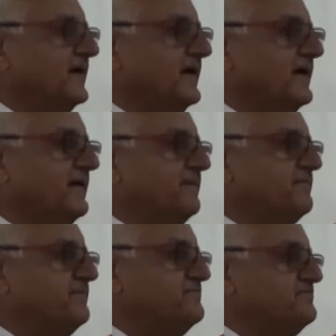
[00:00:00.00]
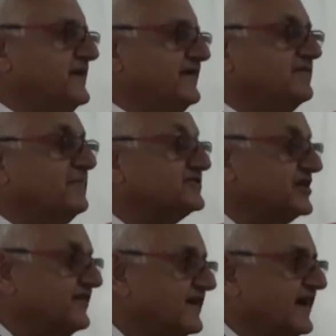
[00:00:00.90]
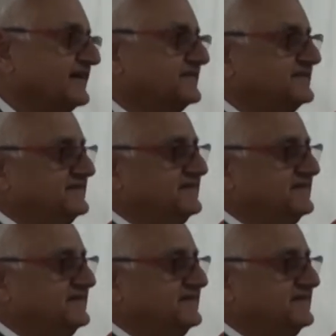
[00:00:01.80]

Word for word: Uh, it is Machendranath,